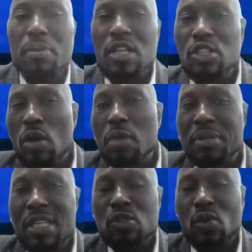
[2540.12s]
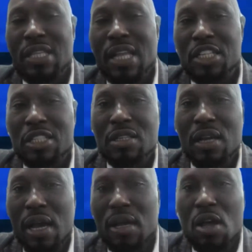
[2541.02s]
companies doing business with
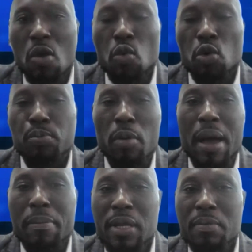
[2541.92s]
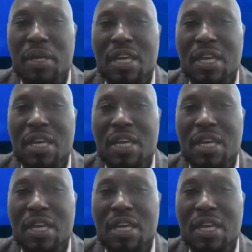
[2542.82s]
Nigeria would probably